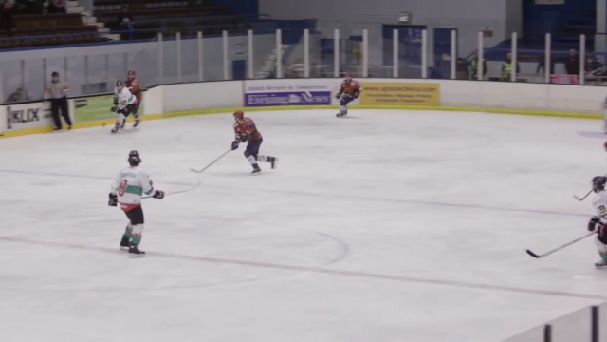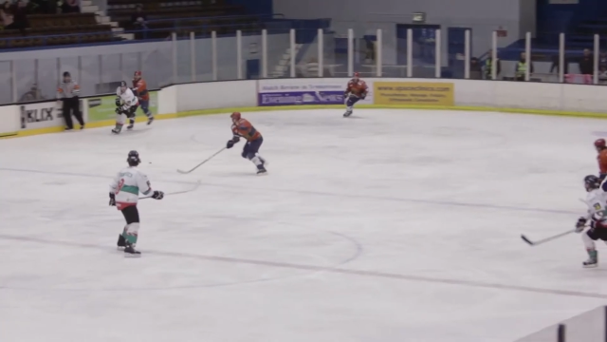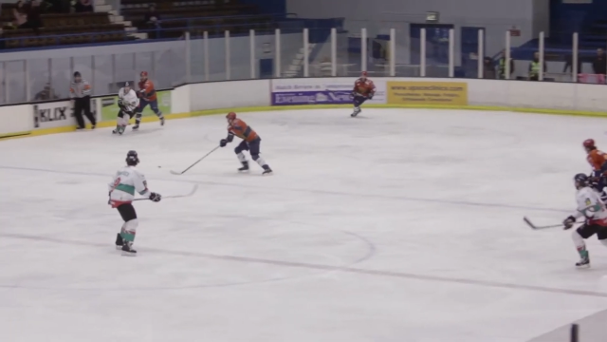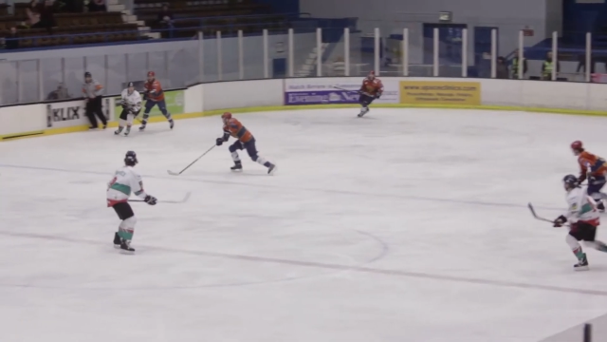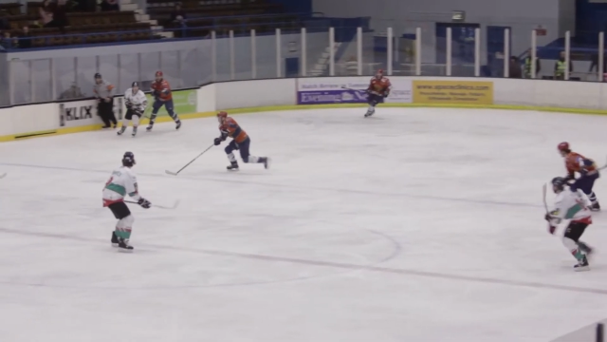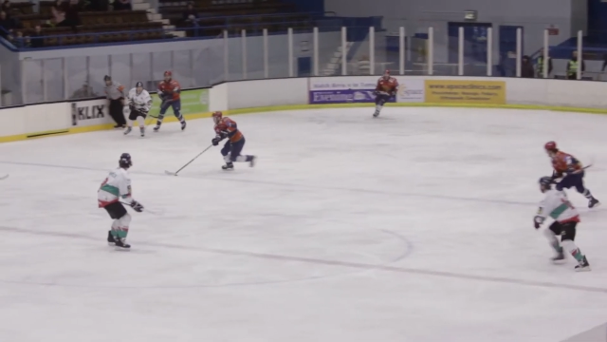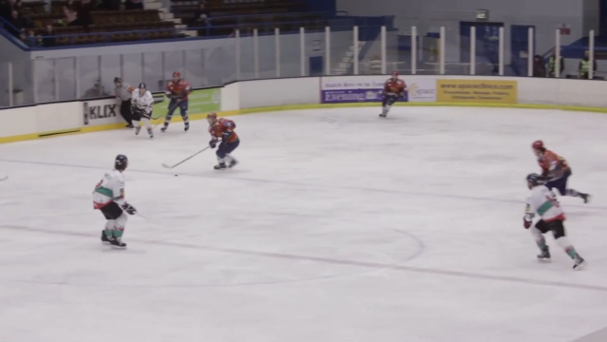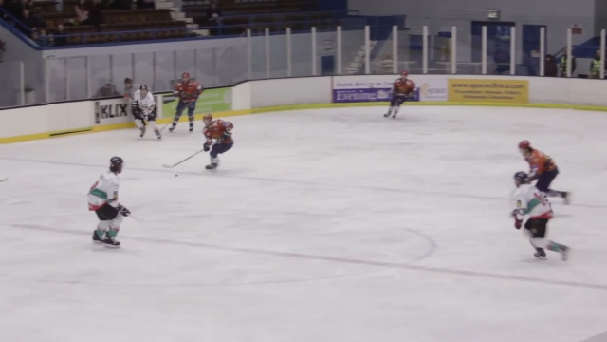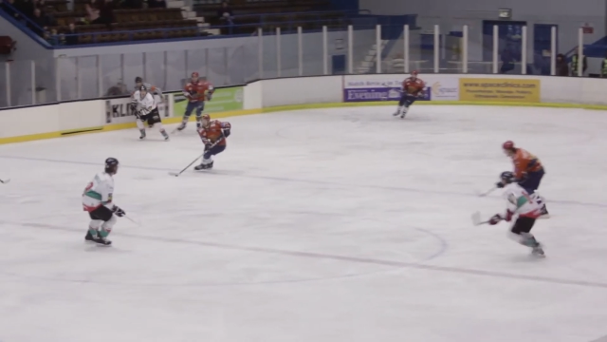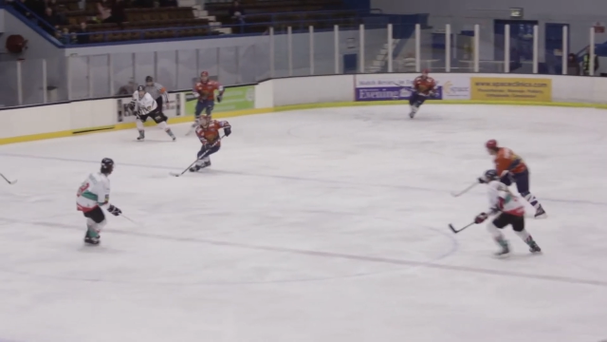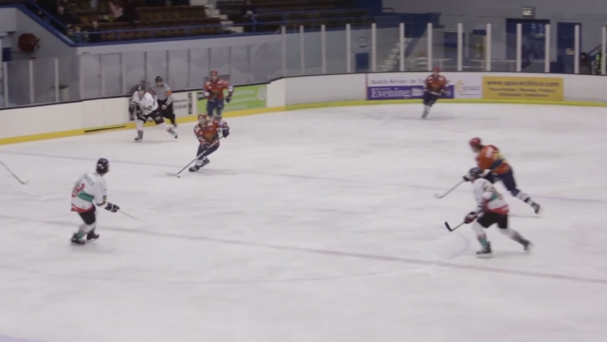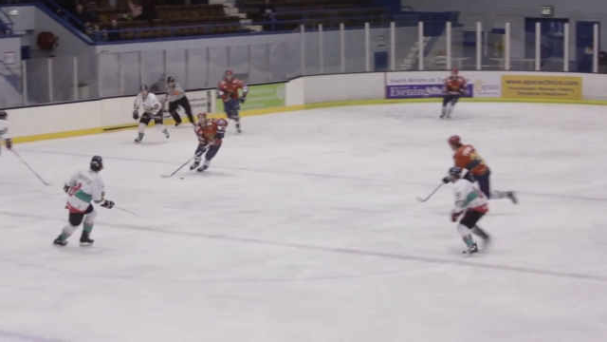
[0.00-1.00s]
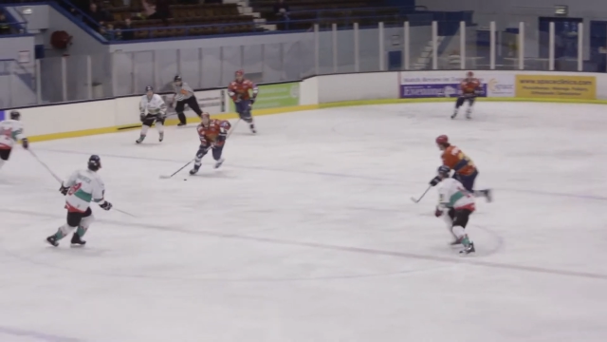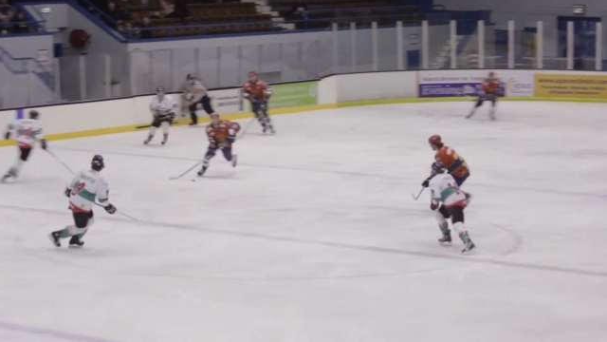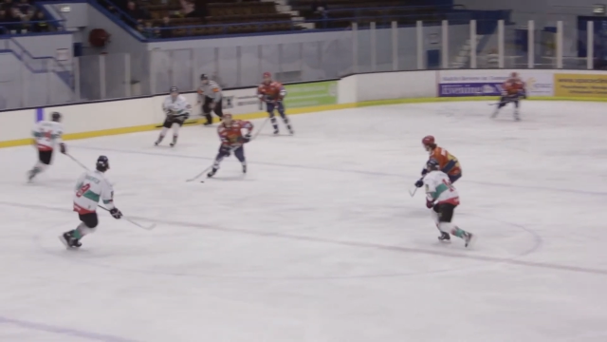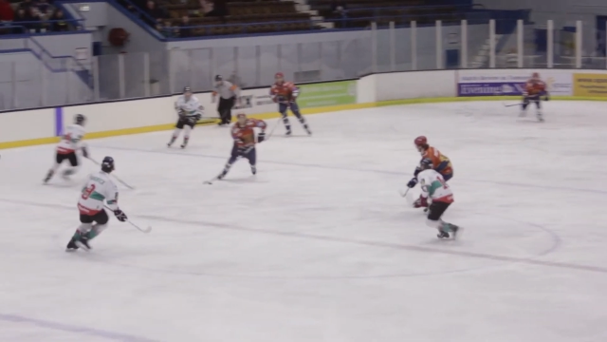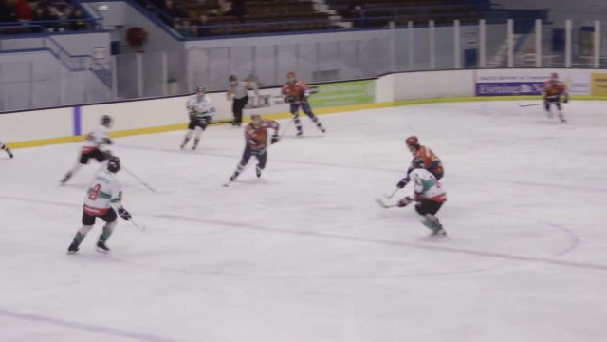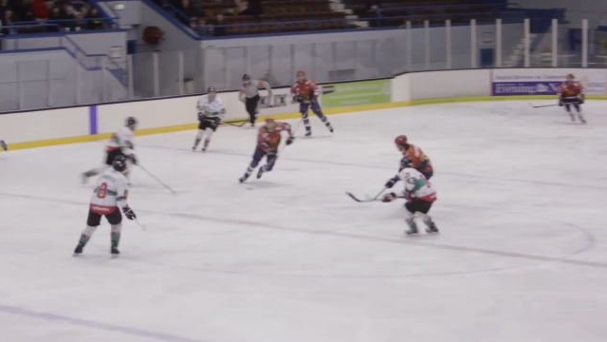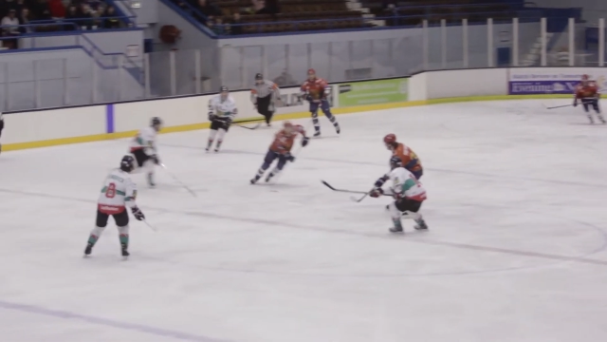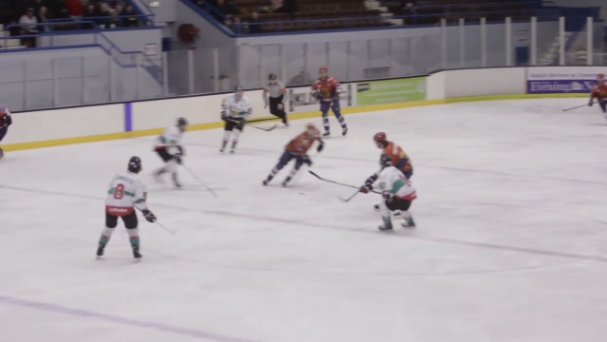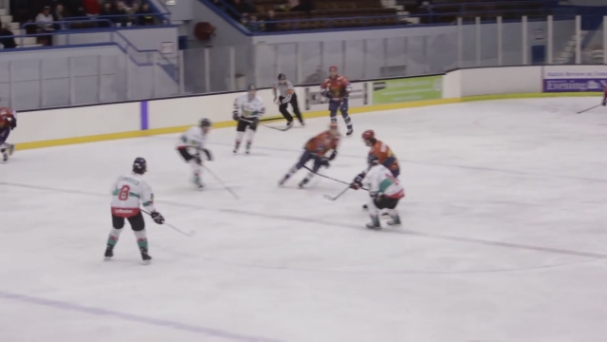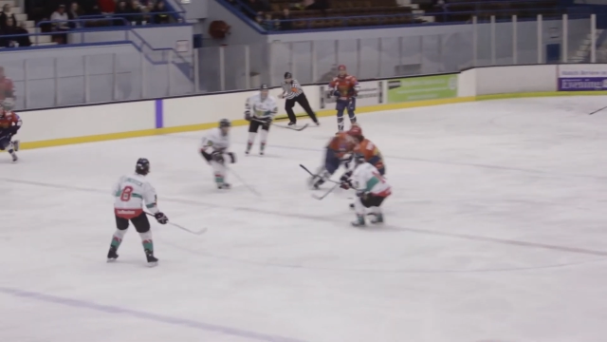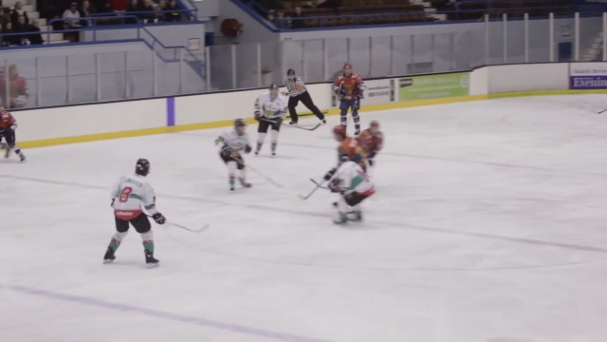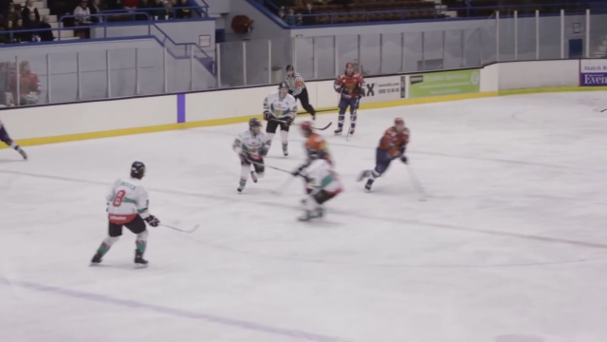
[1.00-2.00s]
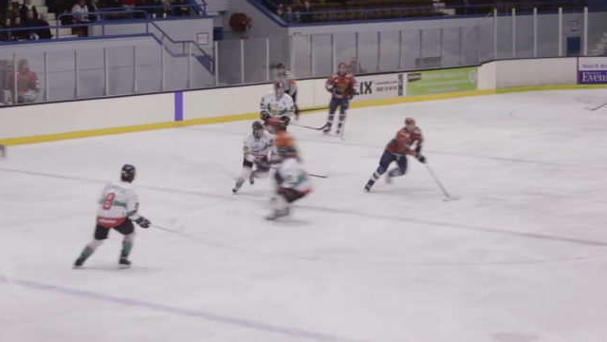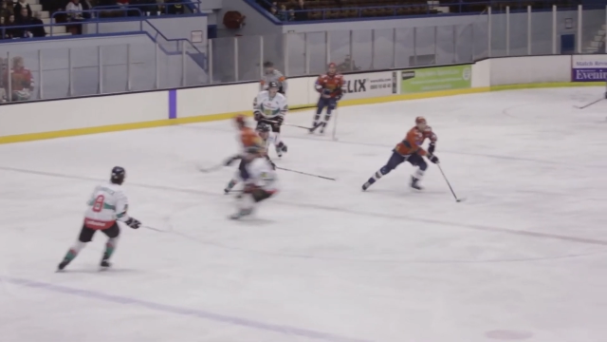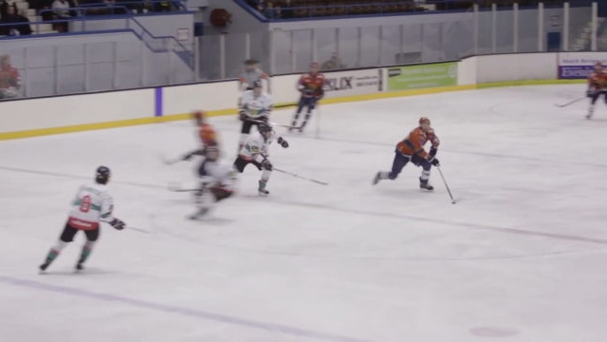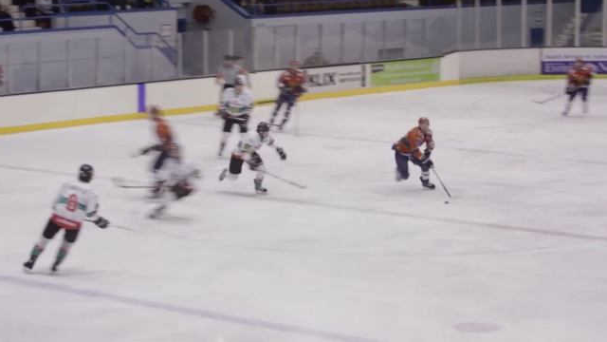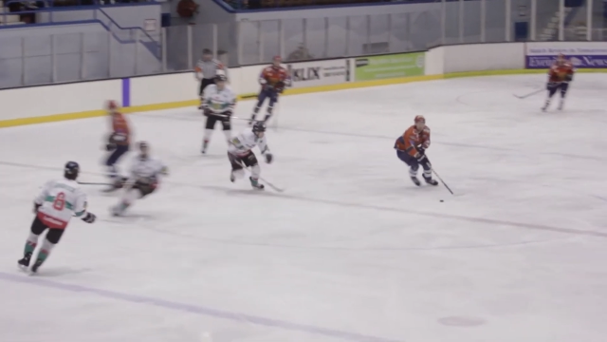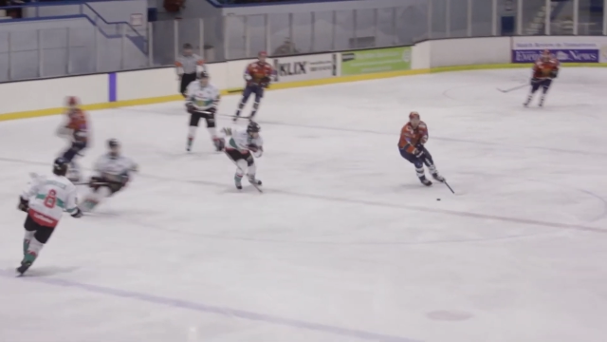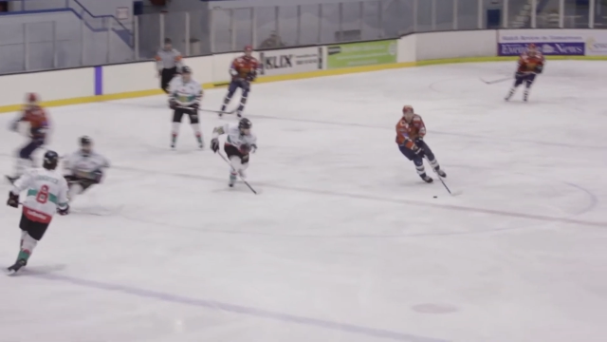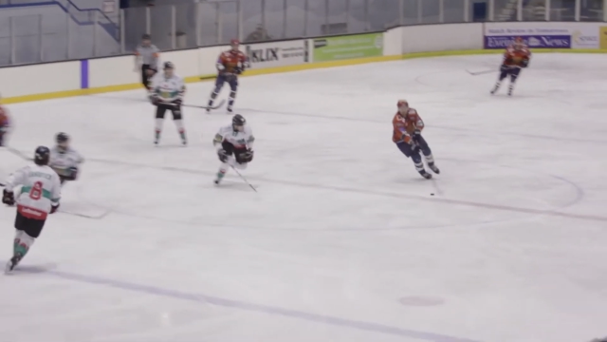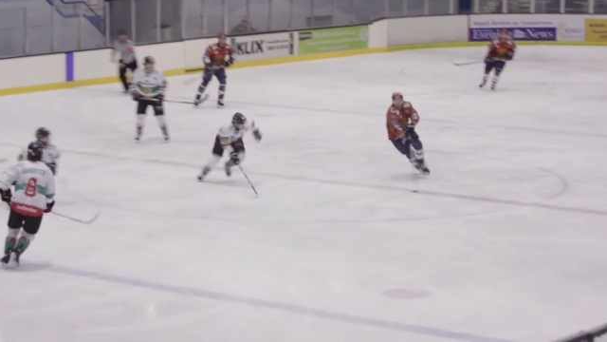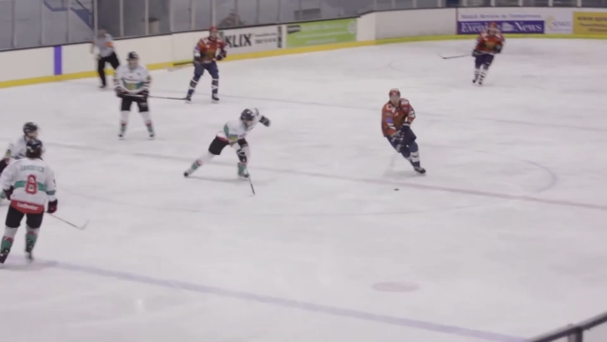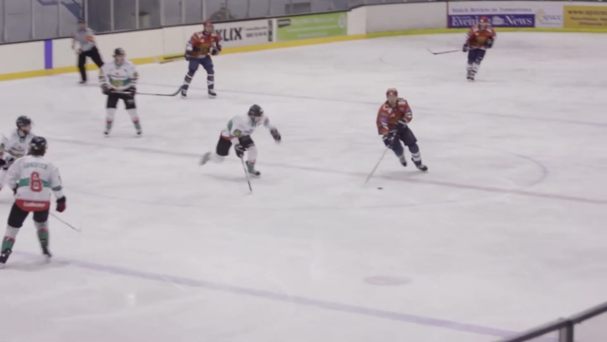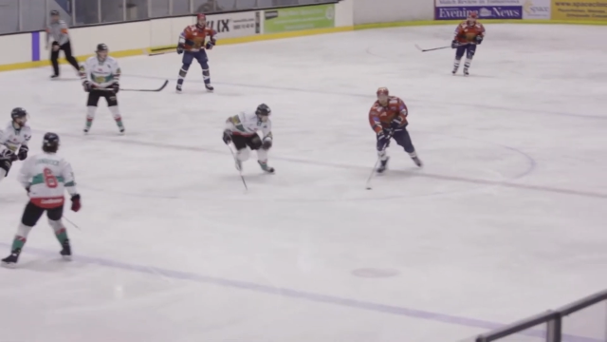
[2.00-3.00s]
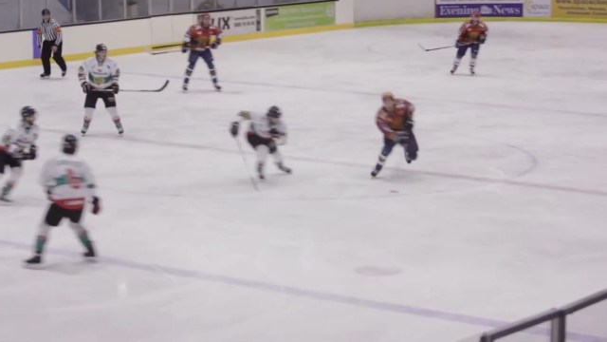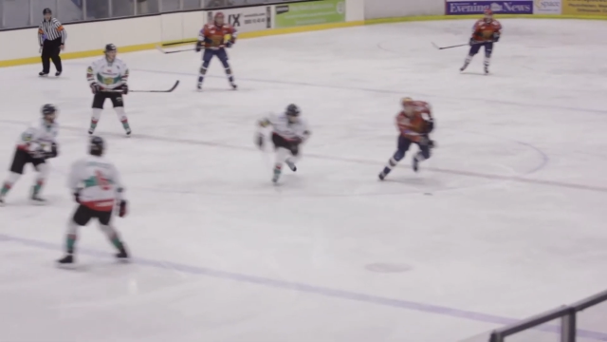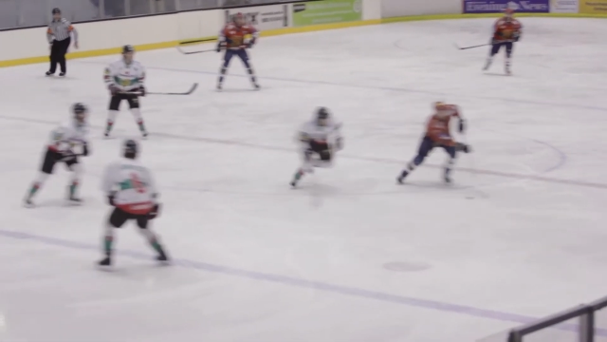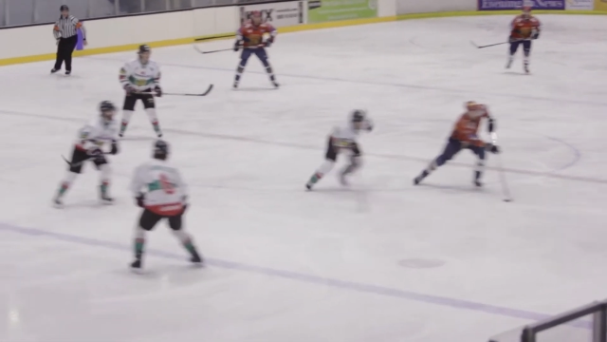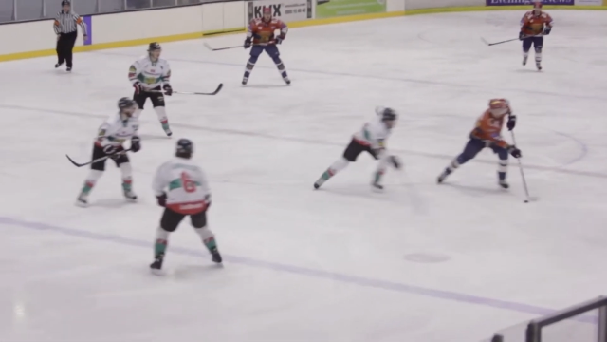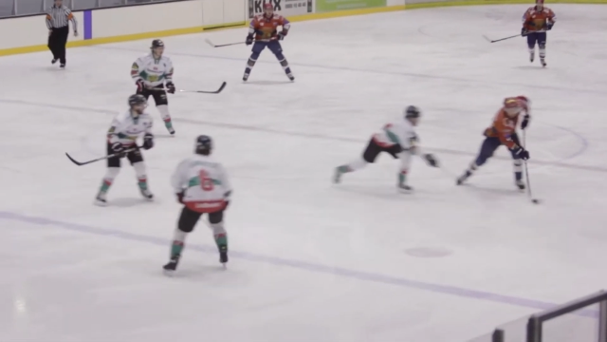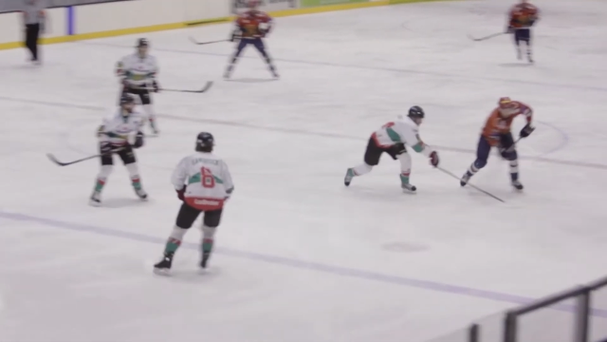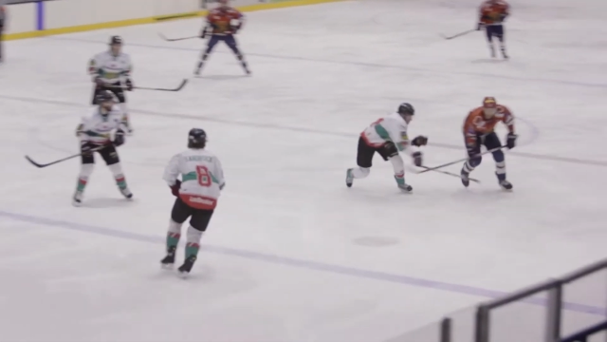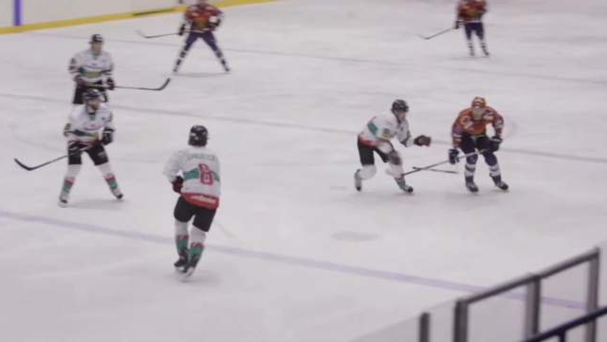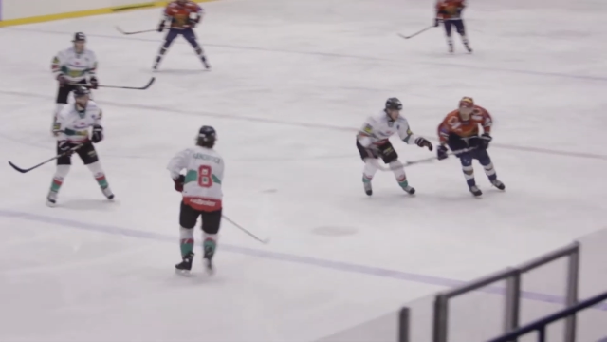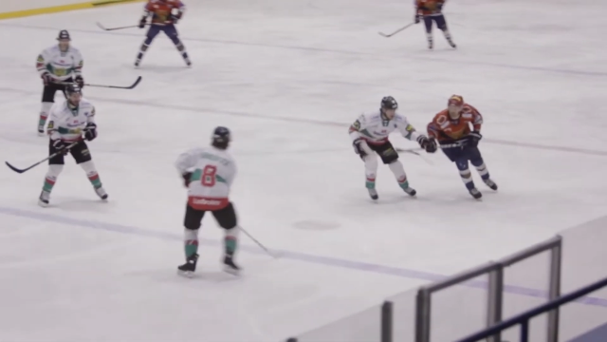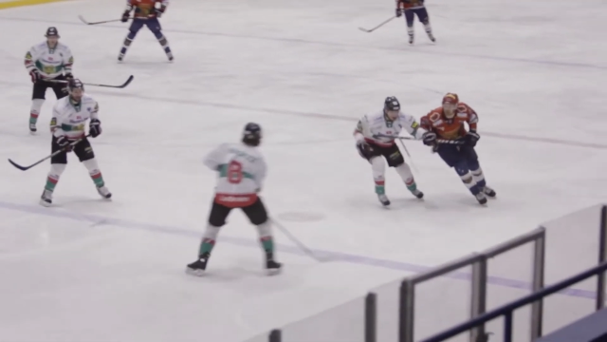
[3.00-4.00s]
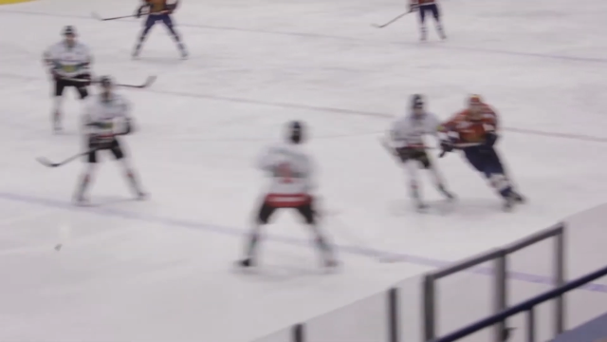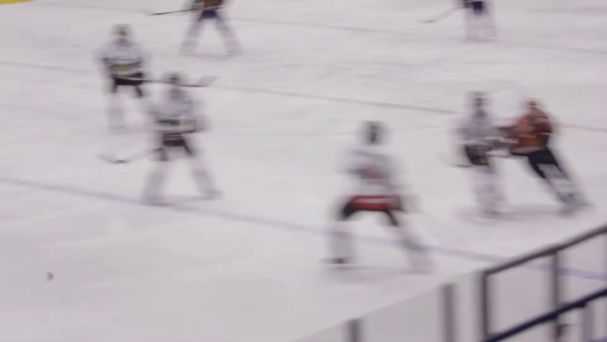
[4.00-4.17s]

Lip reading: No face is visible, so there are no lips to read.